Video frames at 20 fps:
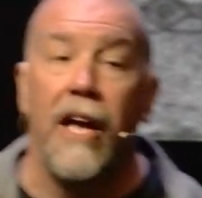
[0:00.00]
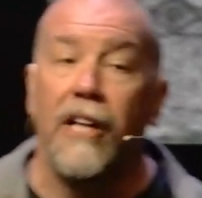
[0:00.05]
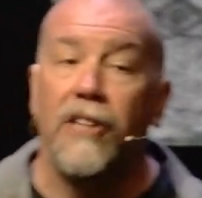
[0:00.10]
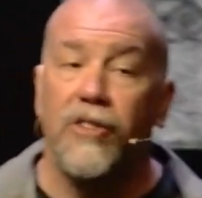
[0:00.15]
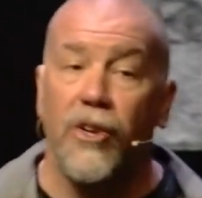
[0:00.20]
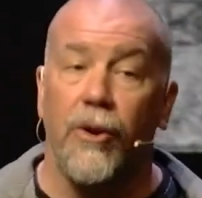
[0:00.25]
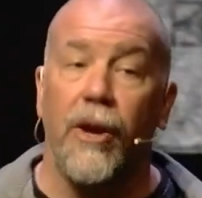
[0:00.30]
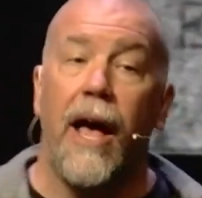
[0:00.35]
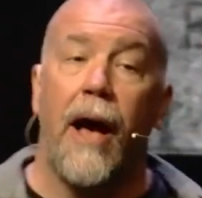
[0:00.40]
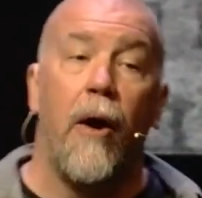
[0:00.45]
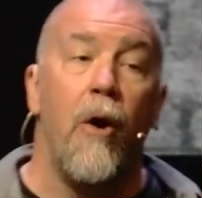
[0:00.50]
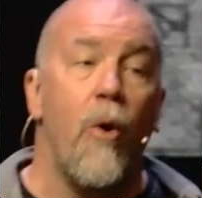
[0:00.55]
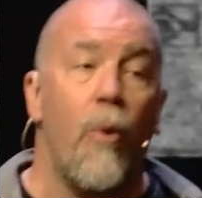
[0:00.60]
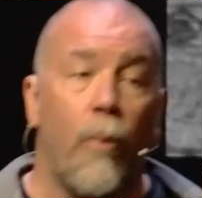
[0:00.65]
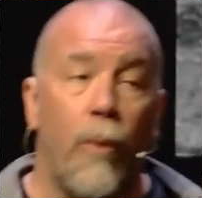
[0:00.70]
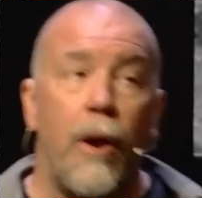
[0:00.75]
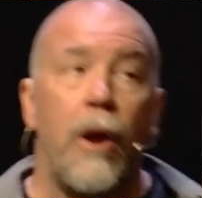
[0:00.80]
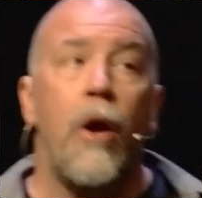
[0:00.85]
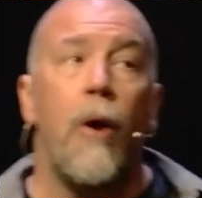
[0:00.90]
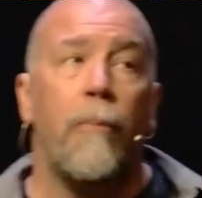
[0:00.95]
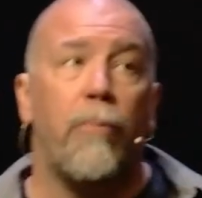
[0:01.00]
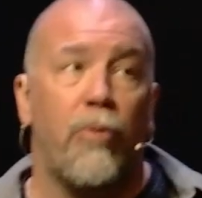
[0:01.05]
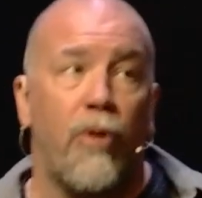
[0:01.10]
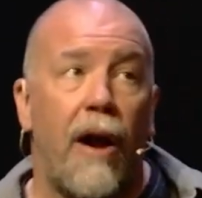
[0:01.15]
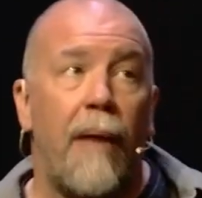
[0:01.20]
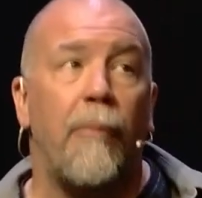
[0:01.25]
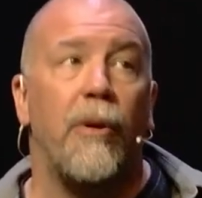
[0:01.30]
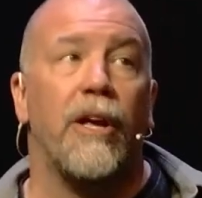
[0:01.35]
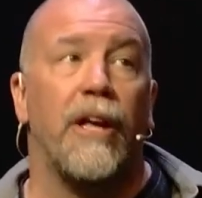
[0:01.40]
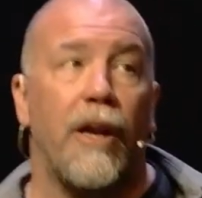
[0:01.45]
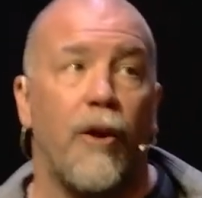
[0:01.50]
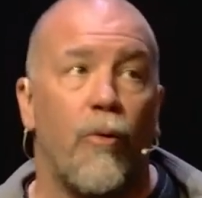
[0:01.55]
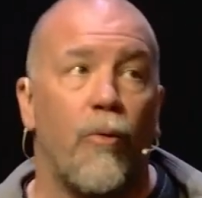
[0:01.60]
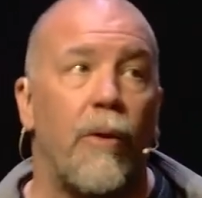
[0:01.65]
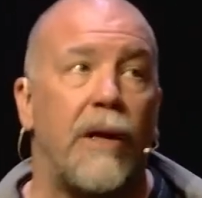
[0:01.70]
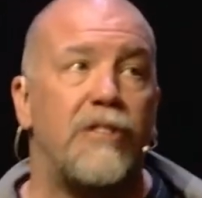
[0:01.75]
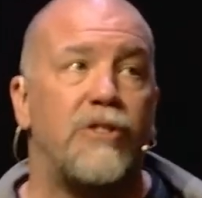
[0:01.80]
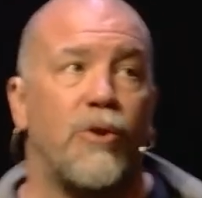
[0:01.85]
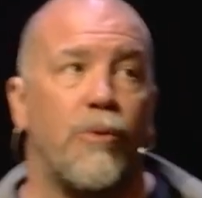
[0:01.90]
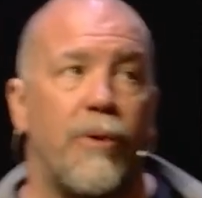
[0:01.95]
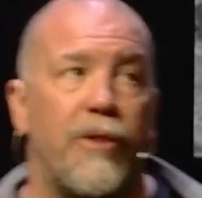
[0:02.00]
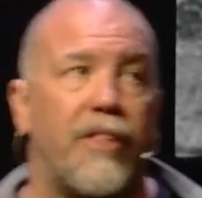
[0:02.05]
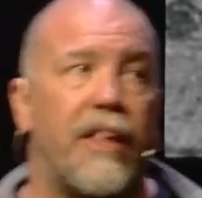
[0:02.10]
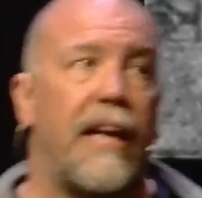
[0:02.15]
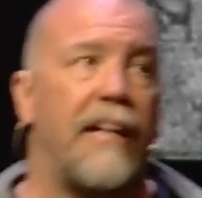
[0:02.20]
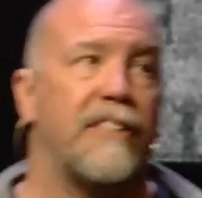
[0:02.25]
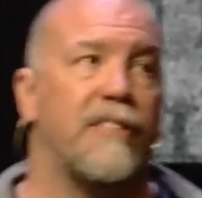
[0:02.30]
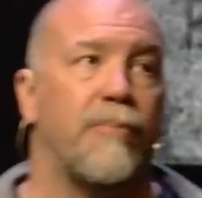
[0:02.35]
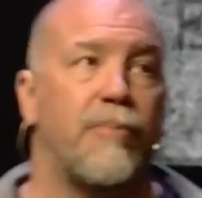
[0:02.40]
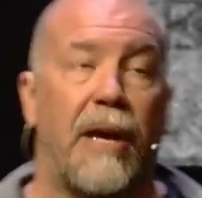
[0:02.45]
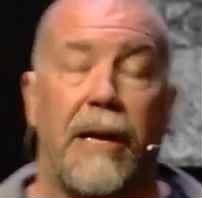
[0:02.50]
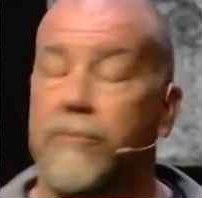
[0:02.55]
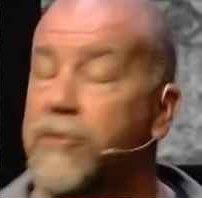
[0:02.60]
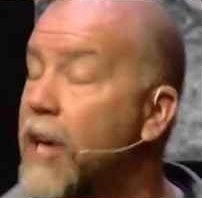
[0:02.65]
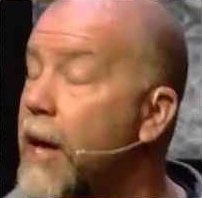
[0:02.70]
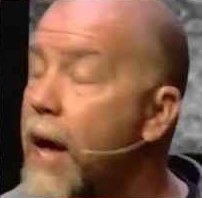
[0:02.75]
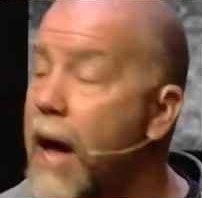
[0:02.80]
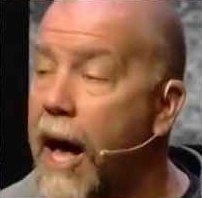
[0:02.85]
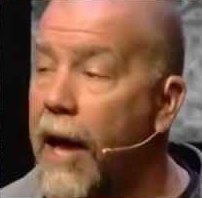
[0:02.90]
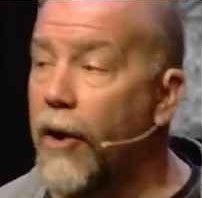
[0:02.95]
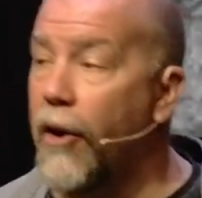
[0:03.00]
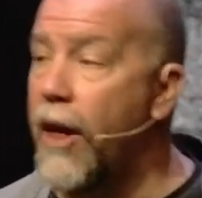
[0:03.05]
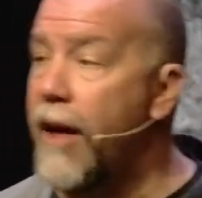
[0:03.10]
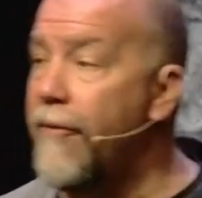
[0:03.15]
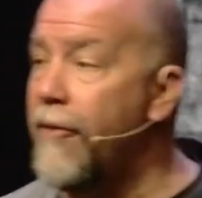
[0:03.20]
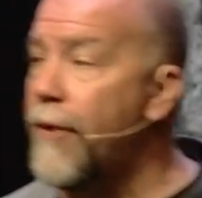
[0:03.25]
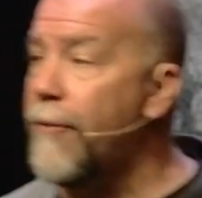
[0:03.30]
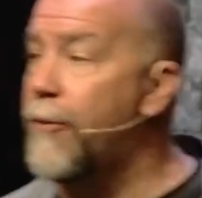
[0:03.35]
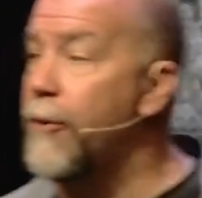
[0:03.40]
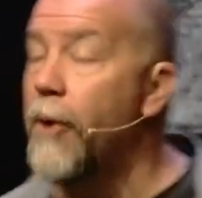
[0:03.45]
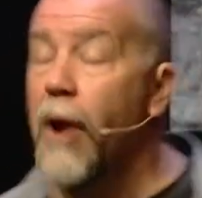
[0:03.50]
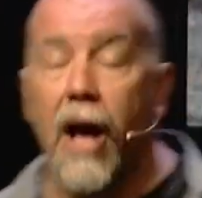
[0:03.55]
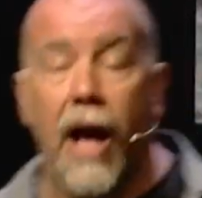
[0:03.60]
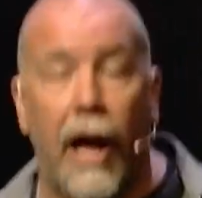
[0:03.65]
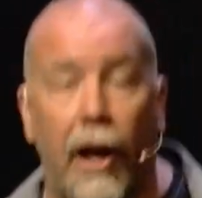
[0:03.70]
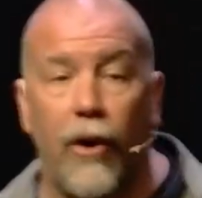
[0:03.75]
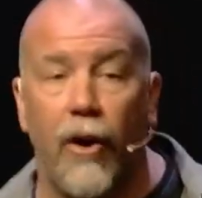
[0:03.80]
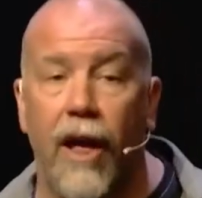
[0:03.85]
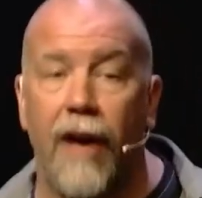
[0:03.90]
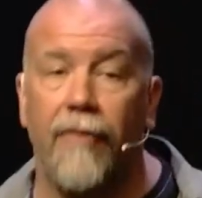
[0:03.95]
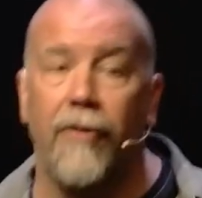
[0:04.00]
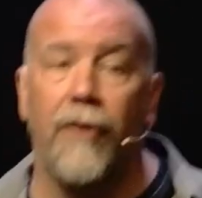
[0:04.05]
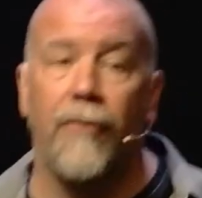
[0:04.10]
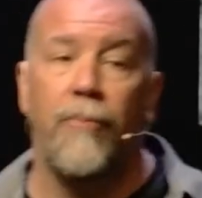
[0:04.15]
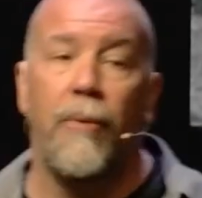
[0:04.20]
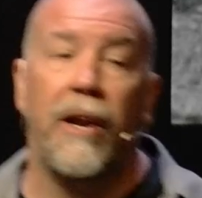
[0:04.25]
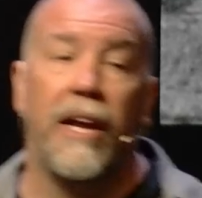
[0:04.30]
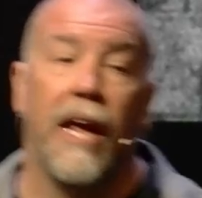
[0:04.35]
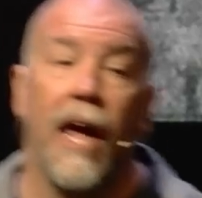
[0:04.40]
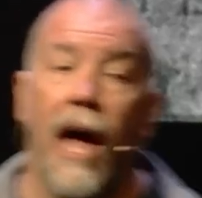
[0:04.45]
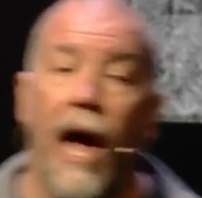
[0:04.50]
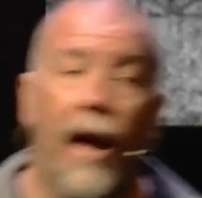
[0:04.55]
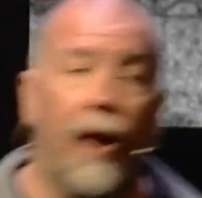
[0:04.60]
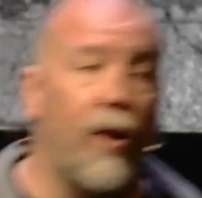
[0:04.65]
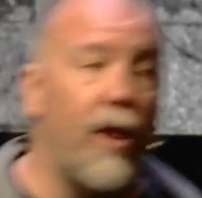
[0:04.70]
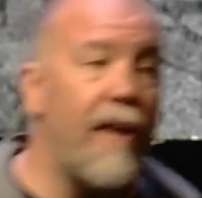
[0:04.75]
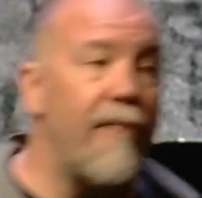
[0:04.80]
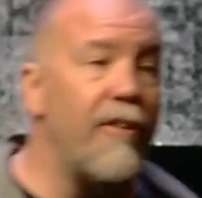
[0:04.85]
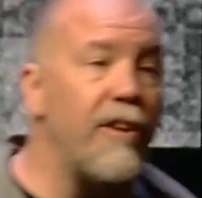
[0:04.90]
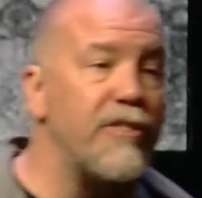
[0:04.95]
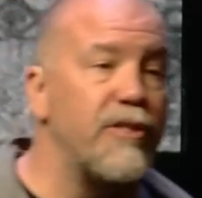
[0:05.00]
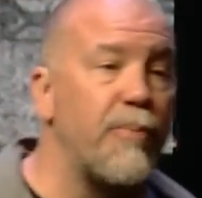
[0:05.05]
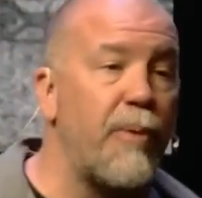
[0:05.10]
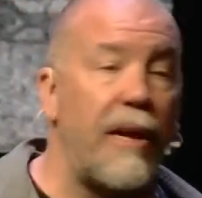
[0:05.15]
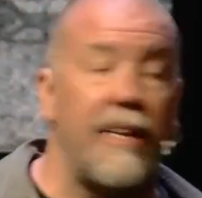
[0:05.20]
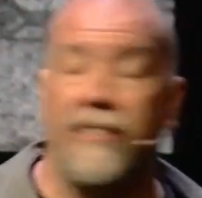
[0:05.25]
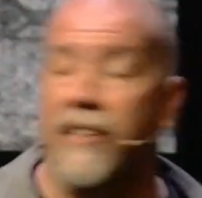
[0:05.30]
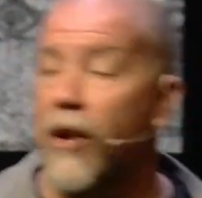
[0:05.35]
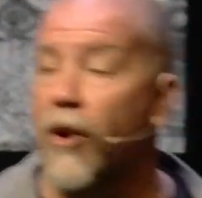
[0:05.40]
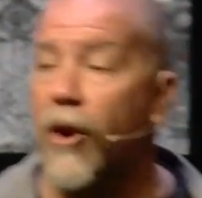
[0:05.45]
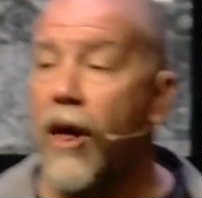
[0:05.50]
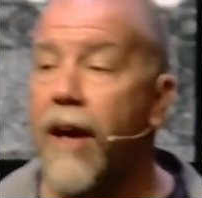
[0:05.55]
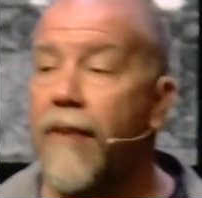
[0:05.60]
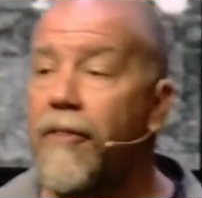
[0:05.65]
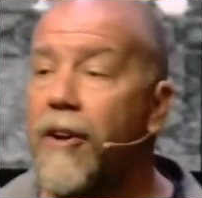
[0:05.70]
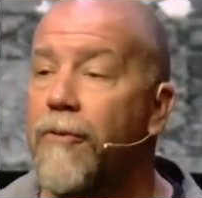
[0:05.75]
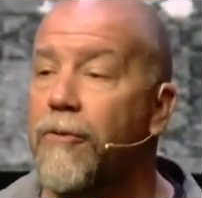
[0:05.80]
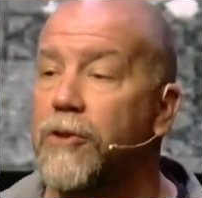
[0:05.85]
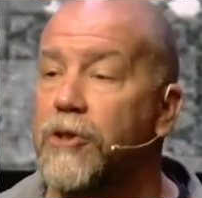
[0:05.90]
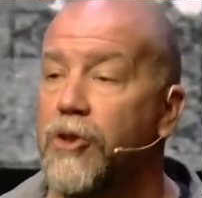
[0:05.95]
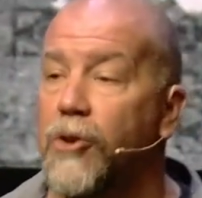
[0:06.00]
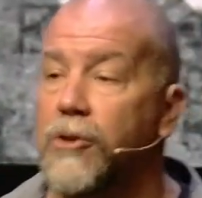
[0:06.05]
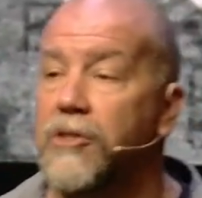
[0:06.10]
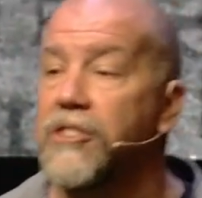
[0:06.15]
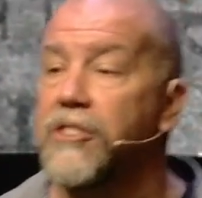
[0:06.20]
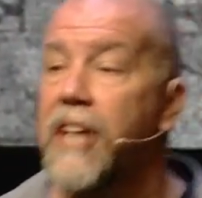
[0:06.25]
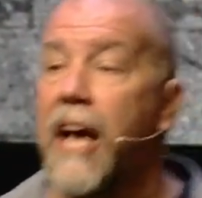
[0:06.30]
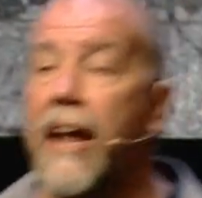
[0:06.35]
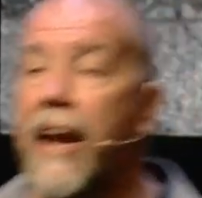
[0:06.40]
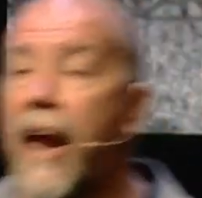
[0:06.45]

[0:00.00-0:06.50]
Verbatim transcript: So, yeah, we are probably going to wrestle with God sometimes. I don't have enough food. I don't have enough money. I don't have enough supplies. I don't have enough resources. God,